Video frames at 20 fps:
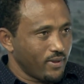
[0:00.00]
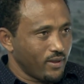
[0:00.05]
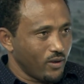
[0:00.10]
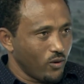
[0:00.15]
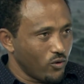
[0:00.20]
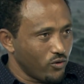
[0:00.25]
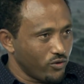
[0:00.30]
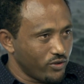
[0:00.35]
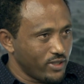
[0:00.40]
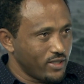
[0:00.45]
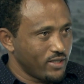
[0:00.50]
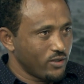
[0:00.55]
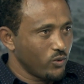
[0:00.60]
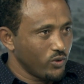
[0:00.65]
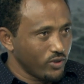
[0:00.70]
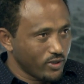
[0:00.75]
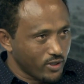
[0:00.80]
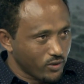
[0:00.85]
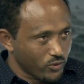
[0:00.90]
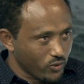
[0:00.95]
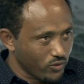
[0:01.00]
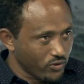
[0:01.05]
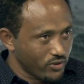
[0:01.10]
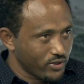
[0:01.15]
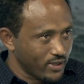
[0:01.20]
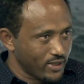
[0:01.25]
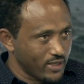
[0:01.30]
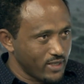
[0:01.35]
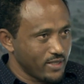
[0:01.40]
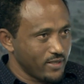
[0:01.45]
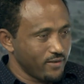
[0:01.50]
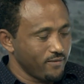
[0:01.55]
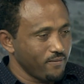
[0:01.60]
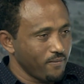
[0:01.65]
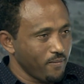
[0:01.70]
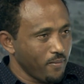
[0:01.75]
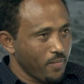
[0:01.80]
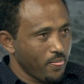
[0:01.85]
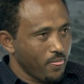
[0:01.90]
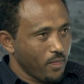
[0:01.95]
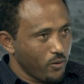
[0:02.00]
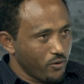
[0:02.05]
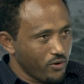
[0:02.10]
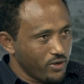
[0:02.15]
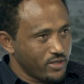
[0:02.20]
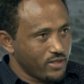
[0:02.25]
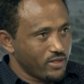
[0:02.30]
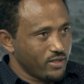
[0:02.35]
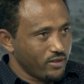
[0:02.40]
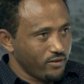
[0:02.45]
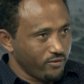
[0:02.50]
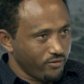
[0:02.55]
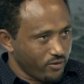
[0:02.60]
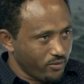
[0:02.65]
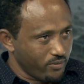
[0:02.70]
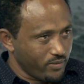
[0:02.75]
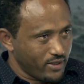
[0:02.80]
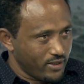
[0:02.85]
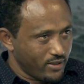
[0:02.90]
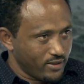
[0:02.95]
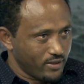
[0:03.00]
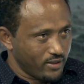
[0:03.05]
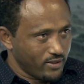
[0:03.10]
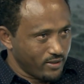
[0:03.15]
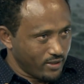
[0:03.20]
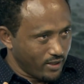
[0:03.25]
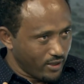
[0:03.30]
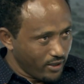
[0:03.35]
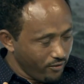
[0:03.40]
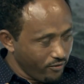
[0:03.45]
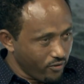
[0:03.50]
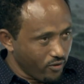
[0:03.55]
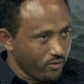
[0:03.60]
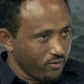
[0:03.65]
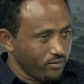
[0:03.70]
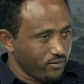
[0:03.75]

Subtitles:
All these water sources receive originally from the rainfall.